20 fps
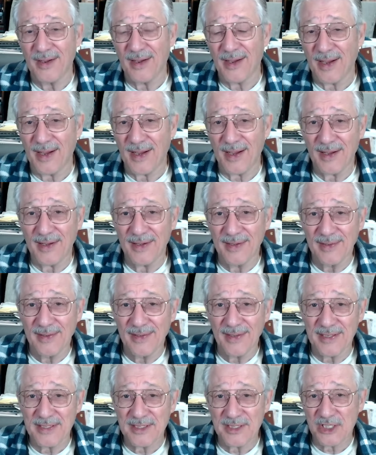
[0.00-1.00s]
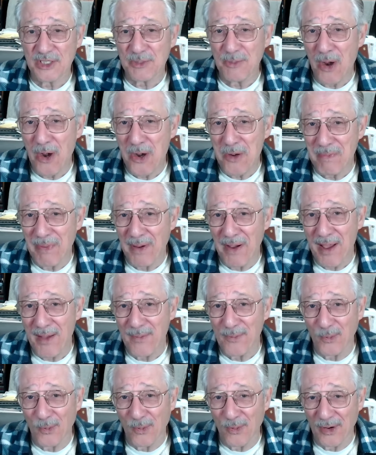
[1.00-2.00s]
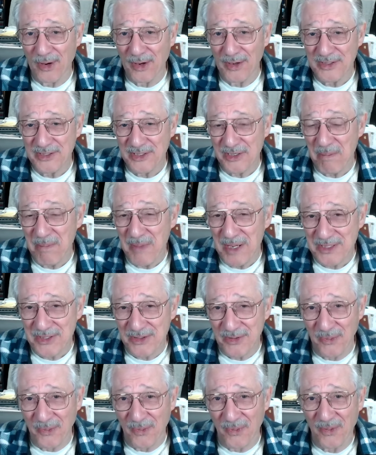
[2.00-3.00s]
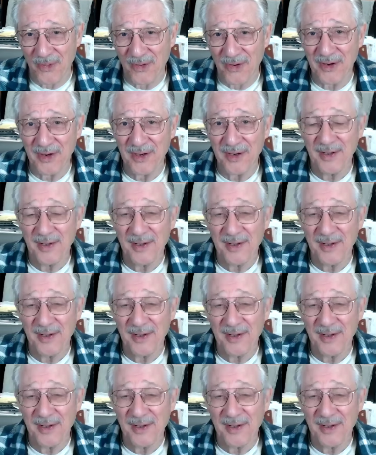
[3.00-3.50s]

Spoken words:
It's a smart bomb war. It's a missile war.